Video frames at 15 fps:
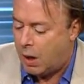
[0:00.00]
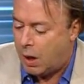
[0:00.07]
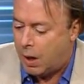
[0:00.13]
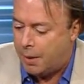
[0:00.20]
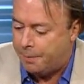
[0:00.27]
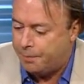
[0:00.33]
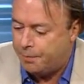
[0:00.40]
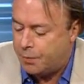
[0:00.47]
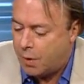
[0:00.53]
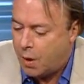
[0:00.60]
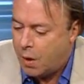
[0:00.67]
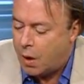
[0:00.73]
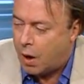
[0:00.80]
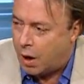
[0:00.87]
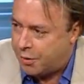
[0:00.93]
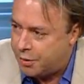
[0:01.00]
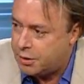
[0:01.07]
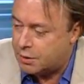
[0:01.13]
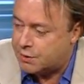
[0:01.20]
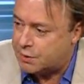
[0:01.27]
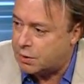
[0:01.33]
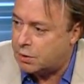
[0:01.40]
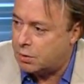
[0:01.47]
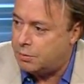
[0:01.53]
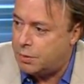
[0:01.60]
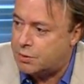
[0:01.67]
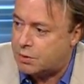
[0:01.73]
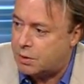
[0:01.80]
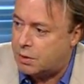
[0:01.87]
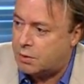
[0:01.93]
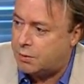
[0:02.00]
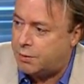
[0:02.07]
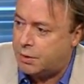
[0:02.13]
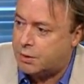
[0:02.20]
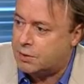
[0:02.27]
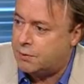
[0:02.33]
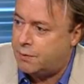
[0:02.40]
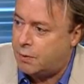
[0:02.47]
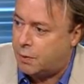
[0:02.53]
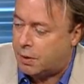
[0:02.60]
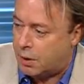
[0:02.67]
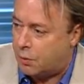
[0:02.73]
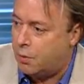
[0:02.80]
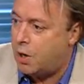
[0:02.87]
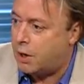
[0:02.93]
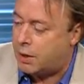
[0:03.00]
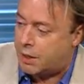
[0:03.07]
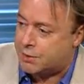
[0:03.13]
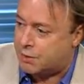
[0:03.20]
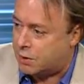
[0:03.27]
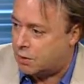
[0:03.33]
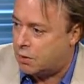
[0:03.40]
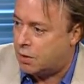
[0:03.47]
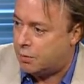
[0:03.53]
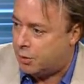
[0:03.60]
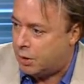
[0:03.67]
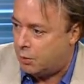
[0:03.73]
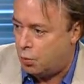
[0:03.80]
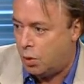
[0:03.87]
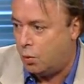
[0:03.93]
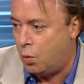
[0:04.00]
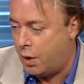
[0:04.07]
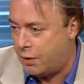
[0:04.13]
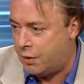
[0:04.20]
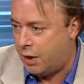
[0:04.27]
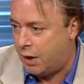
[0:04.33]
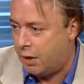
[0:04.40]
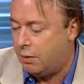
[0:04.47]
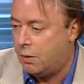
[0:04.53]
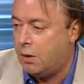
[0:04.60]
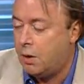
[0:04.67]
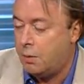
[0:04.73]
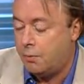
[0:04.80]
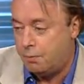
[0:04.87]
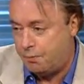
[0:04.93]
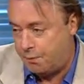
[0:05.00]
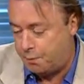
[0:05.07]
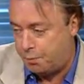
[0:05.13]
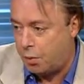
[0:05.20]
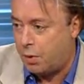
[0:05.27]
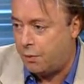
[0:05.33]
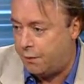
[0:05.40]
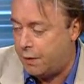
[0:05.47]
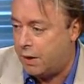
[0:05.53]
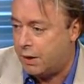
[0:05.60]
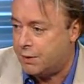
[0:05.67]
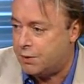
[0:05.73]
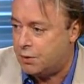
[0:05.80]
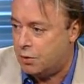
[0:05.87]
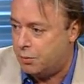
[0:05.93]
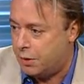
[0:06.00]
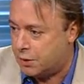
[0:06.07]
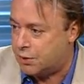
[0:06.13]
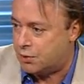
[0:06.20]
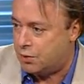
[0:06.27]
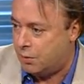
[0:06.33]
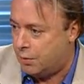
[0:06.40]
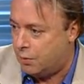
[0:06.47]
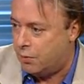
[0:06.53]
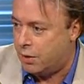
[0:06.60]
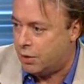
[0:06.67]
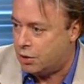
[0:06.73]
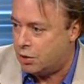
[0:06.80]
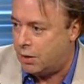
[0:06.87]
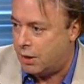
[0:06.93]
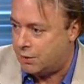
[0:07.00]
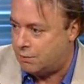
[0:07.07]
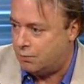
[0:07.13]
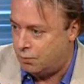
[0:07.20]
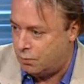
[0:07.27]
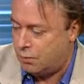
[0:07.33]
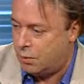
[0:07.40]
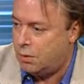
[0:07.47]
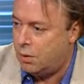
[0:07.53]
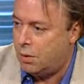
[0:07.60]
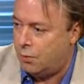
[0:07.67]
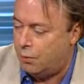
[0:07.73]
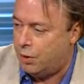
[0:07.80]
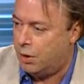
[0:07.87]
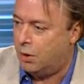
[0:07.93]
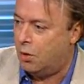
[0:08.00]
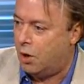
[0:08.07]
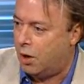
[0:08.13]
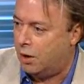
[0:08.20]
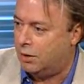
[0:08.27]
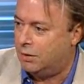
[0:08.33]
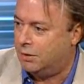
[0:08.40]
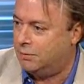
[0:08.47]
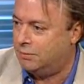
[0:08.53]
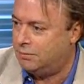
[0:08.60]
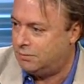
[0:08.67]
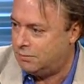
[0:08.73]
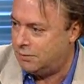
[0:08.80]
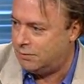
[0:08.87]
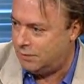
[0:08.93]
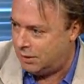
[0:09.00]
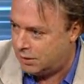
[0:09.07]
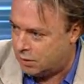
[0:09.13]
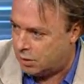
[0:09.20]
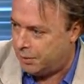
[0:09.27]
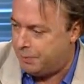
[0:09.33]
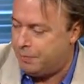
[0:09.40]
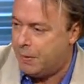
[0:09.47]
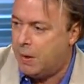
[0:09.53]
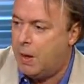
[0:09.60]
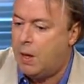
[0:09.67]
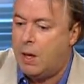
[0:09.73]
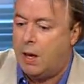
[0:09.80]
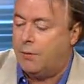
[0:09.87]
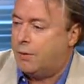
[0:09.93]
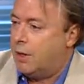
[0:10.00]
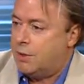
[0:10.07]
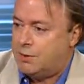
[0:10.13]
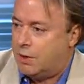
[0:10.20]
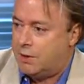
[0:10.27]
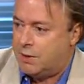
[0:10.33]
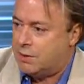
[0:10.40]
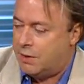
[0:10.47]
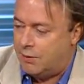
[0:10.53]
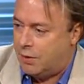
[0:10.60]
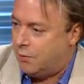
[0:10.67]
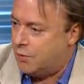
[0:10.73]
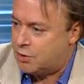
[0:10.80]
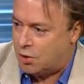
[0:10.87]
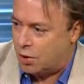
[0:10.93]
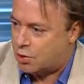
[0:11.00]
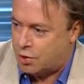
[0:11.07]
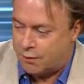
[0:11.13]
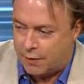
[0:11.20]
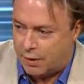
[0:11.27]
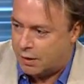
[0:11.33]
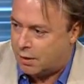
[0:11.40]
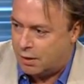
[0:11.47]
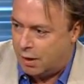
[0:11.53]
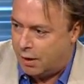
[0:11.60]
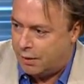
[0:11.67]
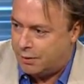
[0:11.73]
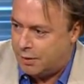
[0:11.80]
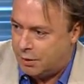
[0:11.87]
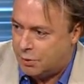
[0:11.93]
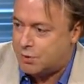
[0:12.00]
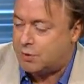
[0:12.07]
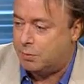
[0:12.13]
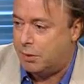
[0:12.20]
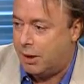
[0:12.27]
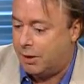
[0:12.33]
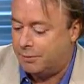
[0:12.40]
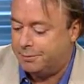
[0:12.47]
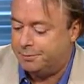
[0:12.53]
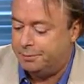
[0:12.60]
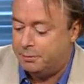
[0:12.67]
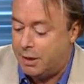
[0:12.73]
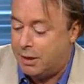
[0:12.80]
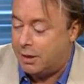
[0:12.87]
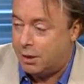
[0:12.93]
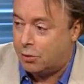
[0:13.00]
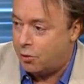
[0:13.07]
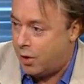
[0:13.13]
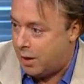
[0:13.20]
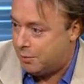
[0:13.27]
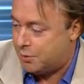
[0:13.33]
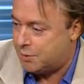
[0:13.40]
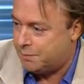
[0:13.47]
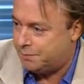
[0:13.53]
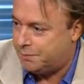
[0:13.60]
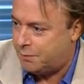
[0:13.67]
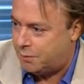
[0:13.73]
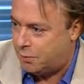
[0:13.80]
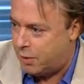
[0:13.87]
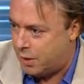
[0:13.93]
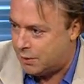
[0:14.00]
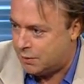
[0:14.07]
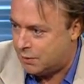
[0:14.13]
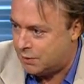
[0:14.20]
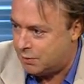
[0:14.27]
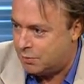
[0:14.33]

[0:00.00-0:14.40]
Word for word: Um, I think the single most critical thing is the following Iraq has an economy and will one day, probably fairly soon, be extremely rich. It has real oil and right. real economy. Afghanistan doesn't have an infrastructure of any kind. It used to make mainly grapes for raisins. It